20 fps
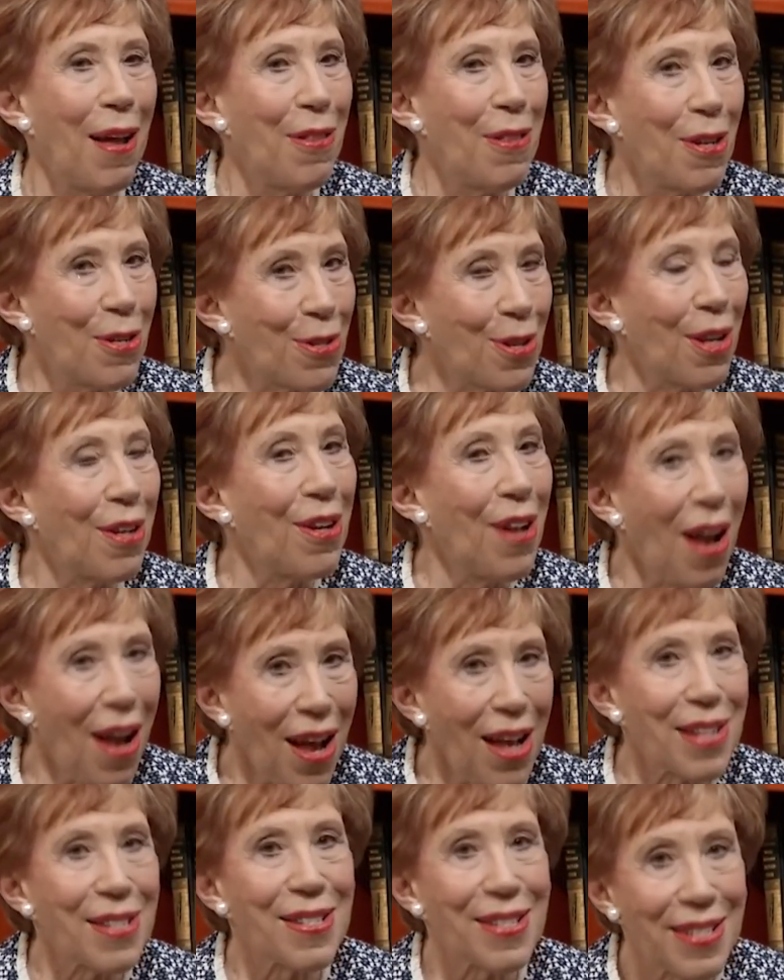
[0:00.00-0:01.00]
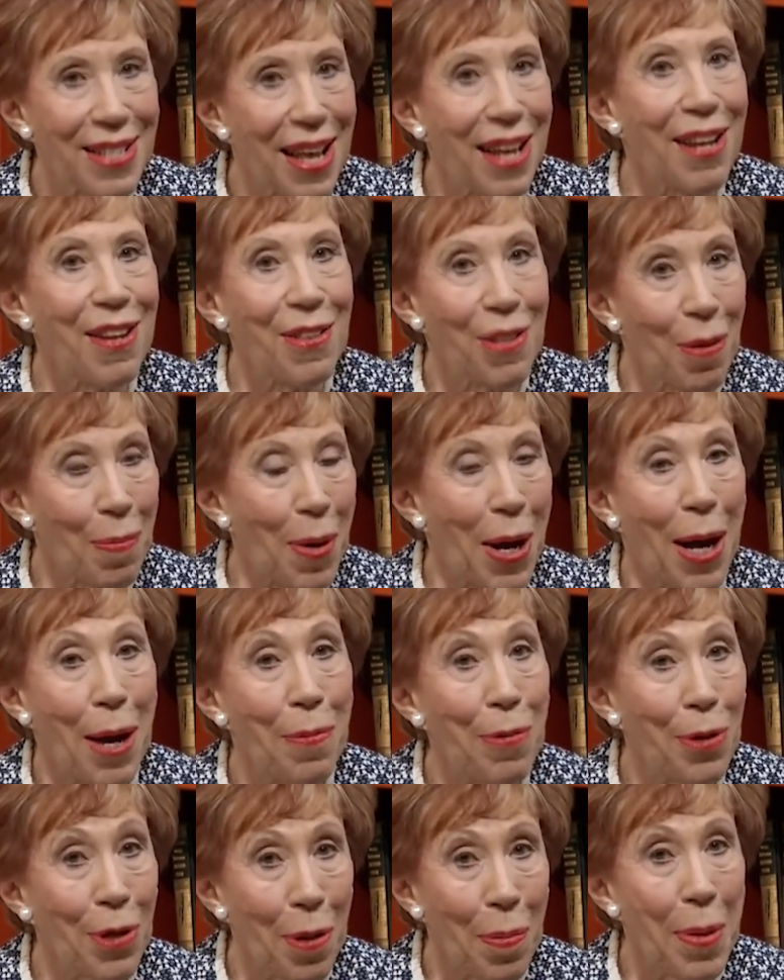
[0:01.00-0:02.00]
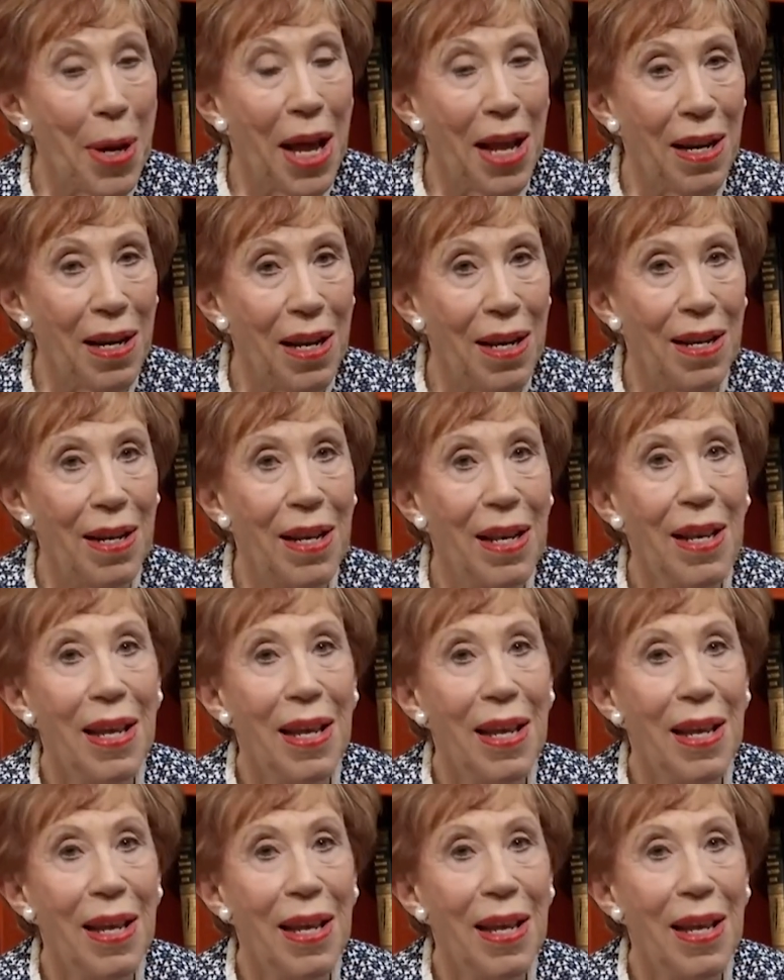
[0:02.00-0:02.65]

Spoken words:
there's a lot said in the Bible about it.